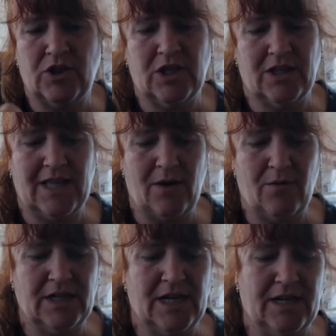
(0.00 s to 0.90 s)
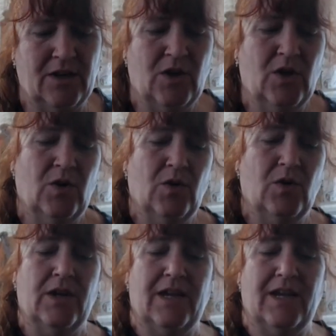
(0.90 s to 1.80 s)
Once you get that one done,
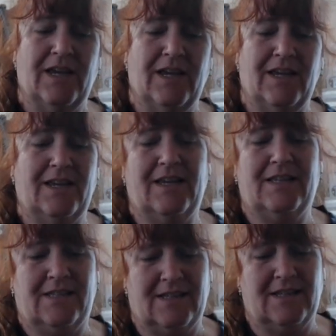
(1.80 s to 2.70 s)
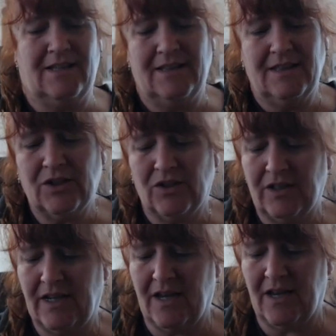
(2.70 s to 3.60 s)
it's
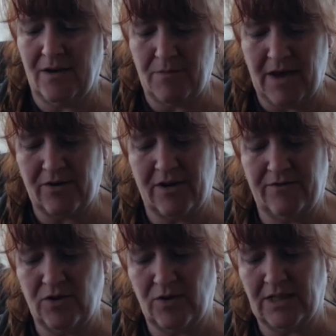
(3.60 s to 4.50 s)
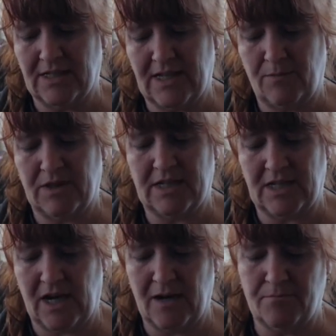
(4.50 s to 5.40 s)
literally a matter of doing the same at the
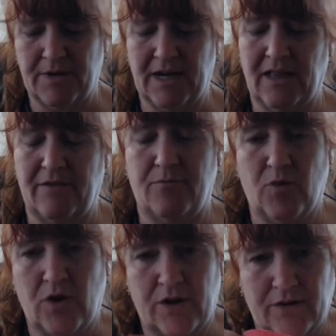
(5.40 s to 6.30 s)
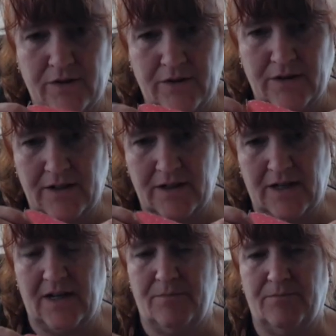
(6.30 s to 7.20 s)
top, but I left more
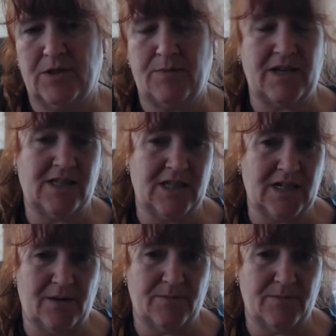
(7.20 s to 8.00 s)
um, space at the top.